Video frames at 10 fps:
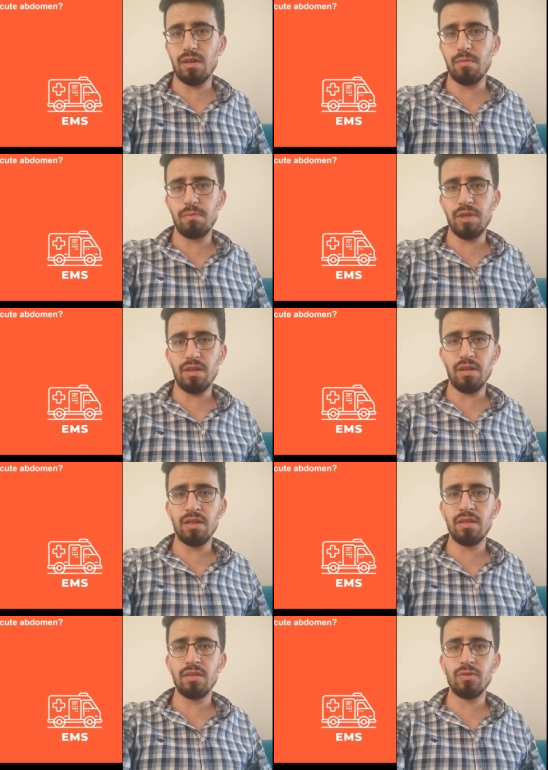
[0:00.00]
be
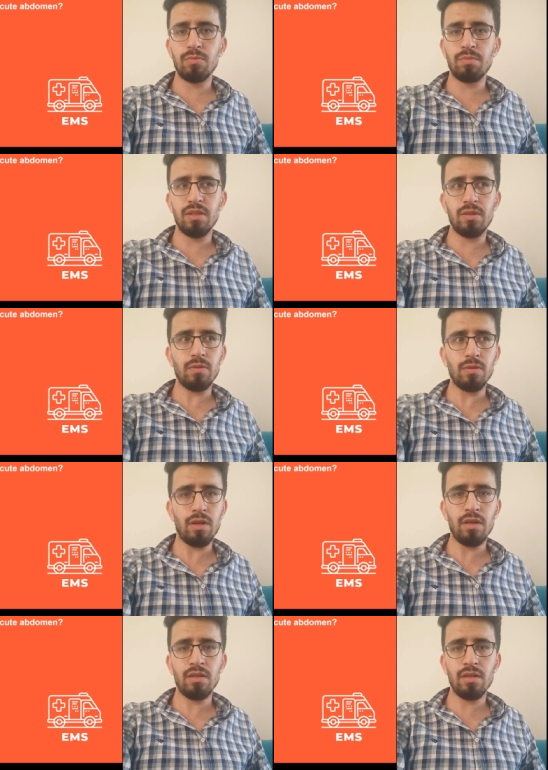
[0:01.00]
leading to
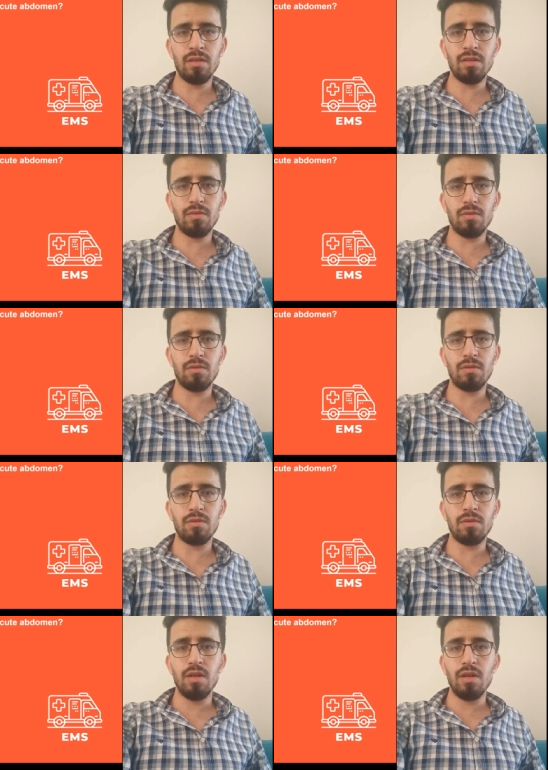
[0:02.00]
peritonitis
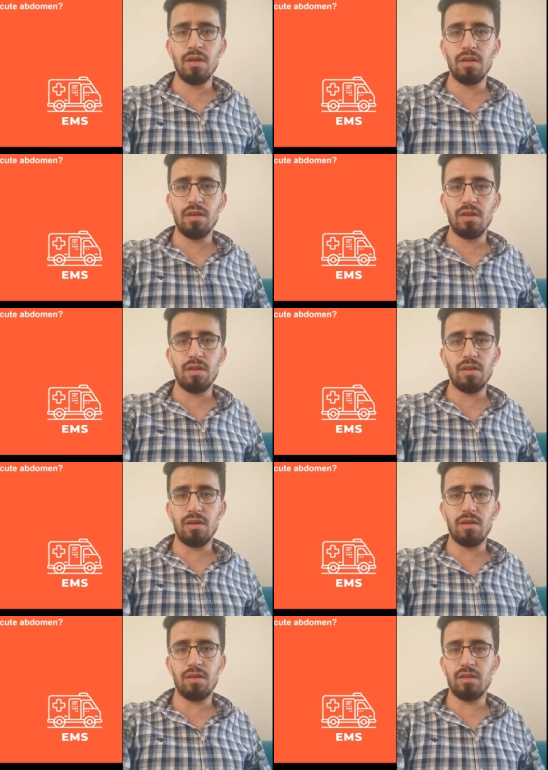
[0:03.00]
or,
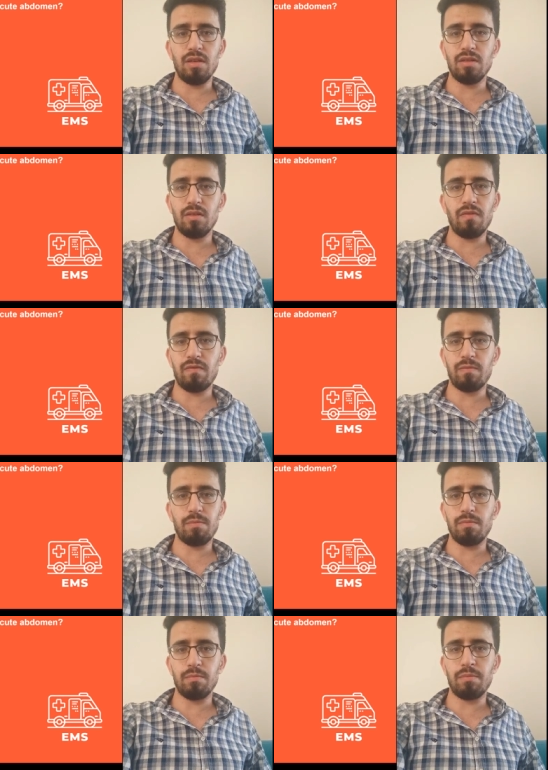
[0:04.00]
in case of
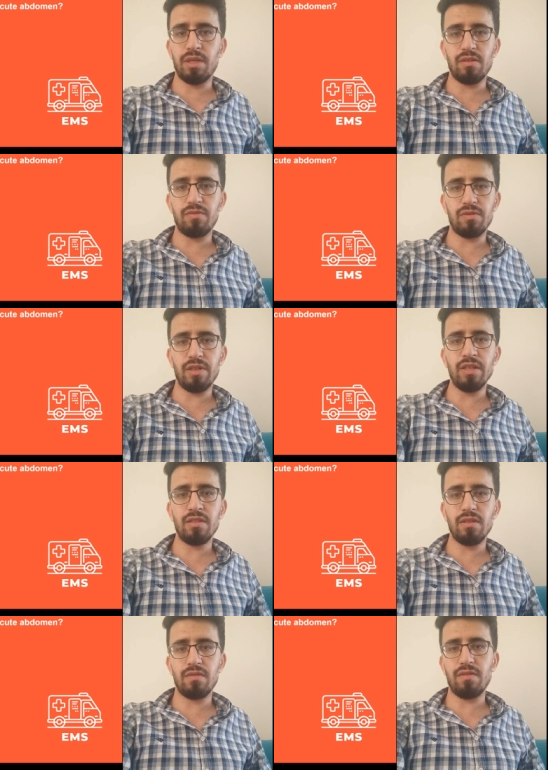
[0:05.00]

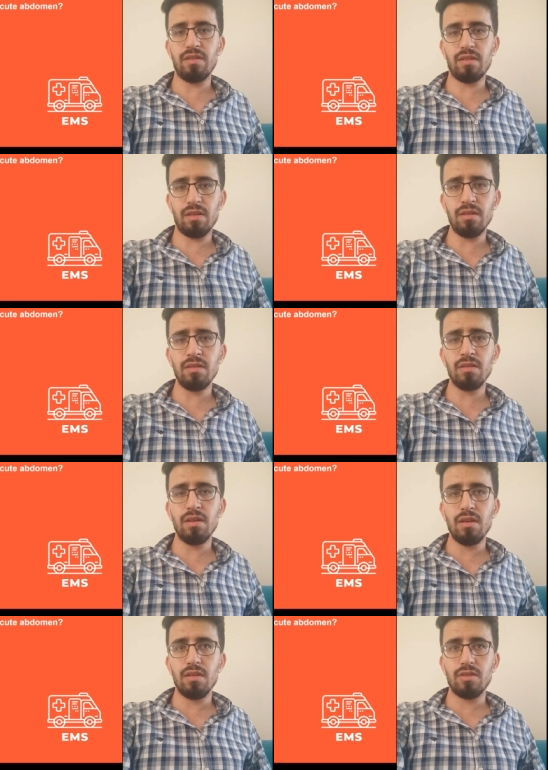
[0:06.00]
perforated viscous,
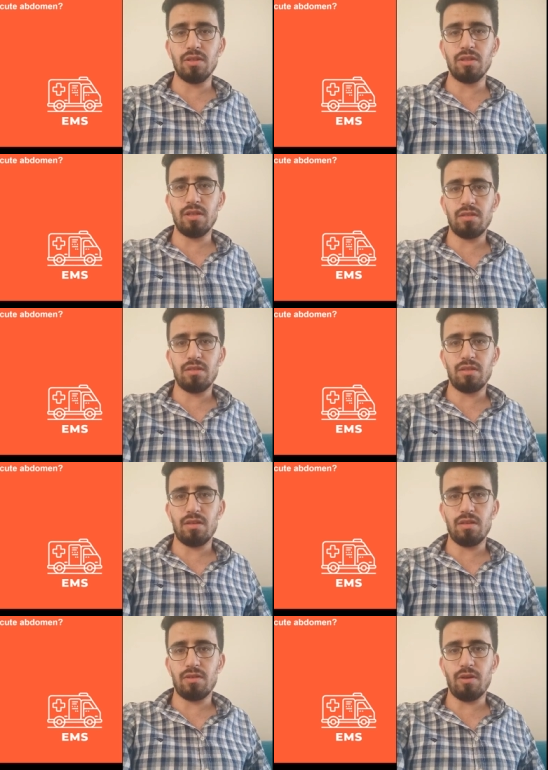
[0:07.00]
such as
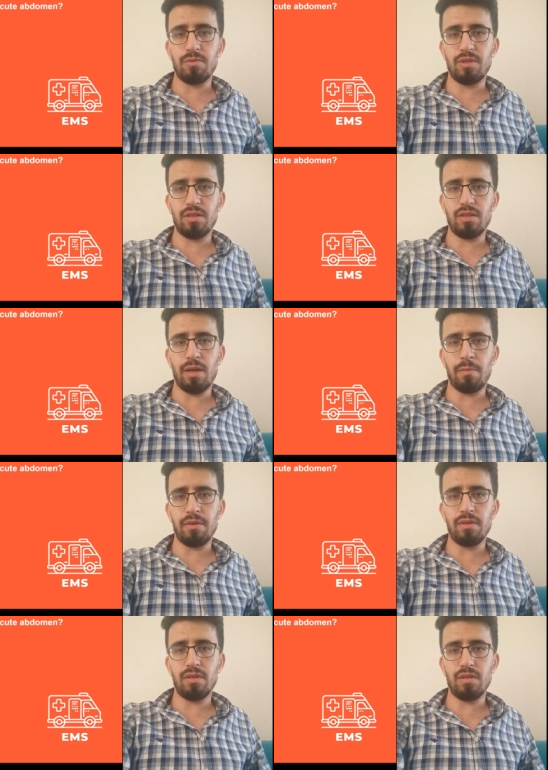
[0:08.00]
ruptured
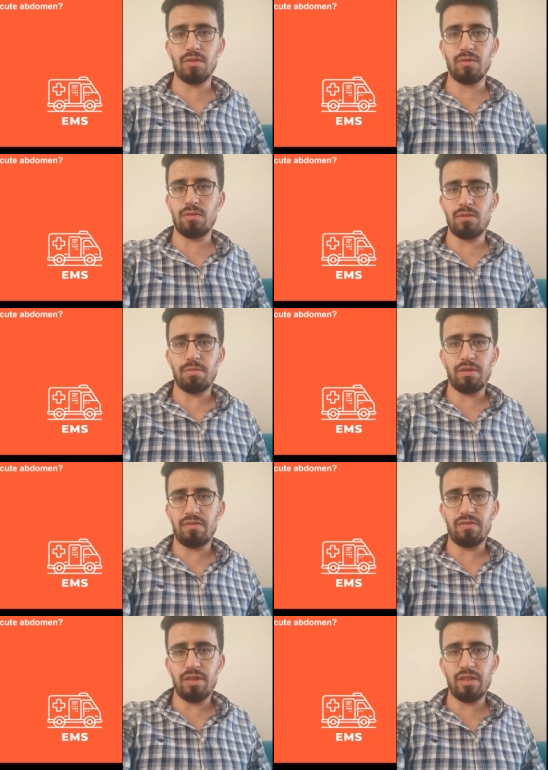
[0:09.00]
appendix or
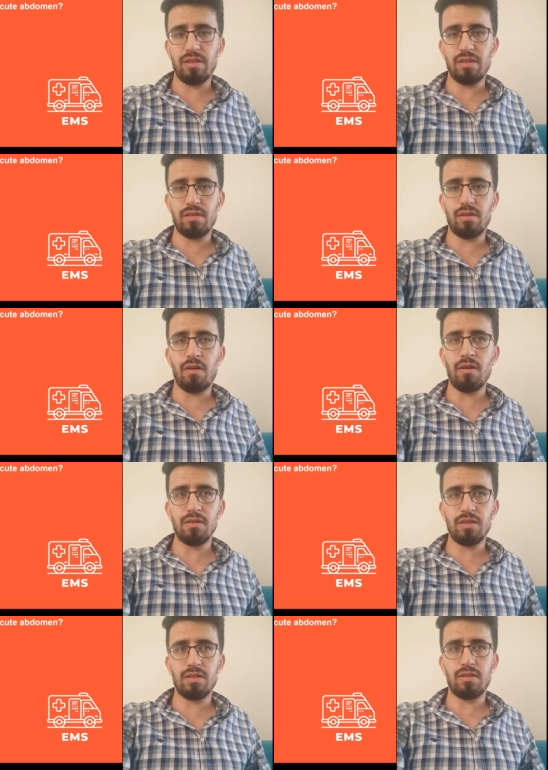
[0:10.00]
perforated
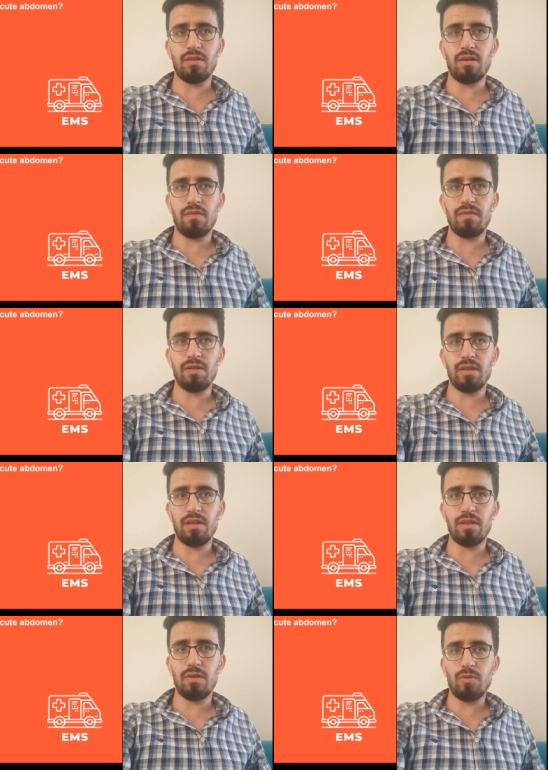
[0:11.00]
ulcer of
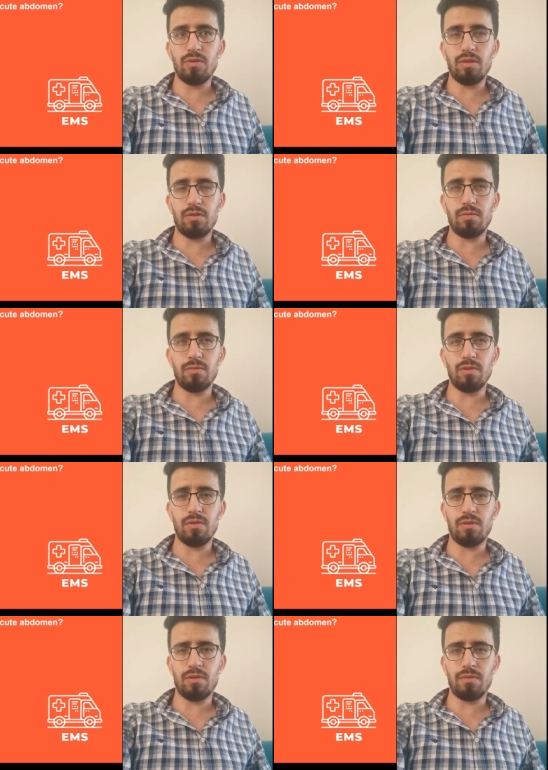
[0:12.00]
the duodenum
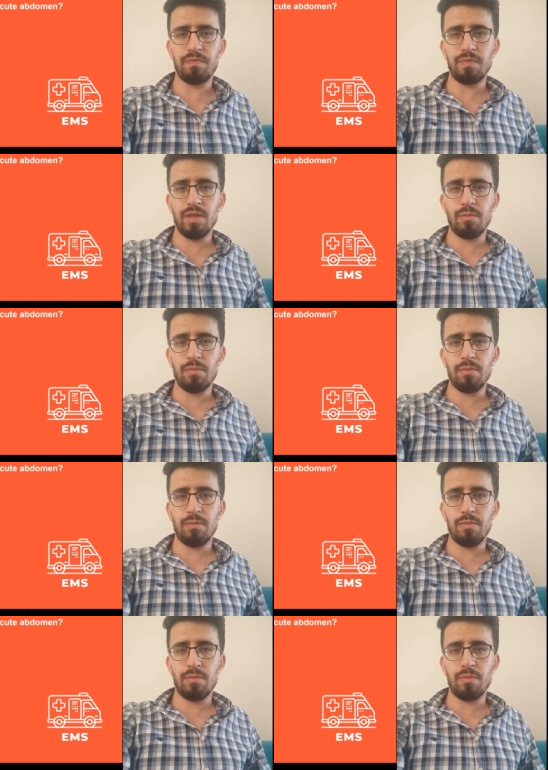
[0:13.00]
or